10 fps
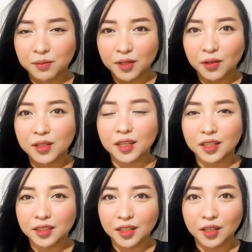Na ako,
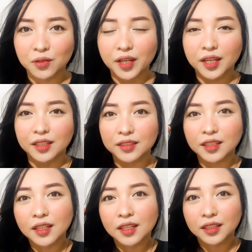naka-ready na ako, and
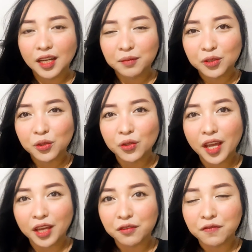gamit ko yung
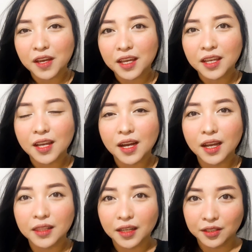Hengfei
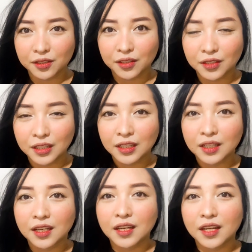eyeliner,
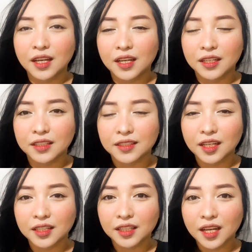and it
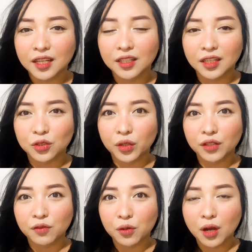said again
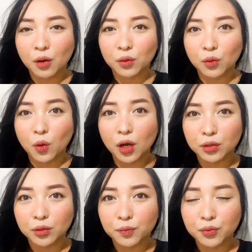24-hour
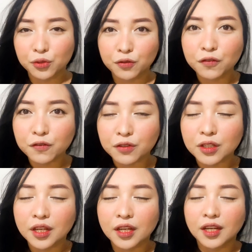waterproof.
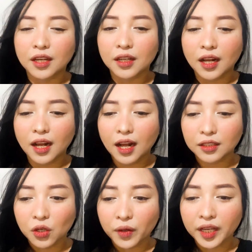
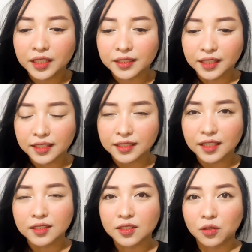I'll go ahead and test
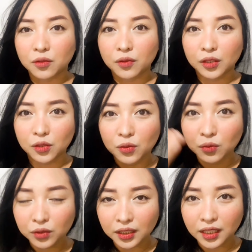it. So ito
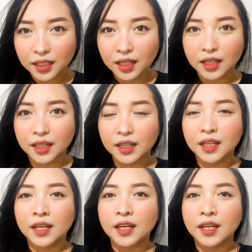yung unang lagay.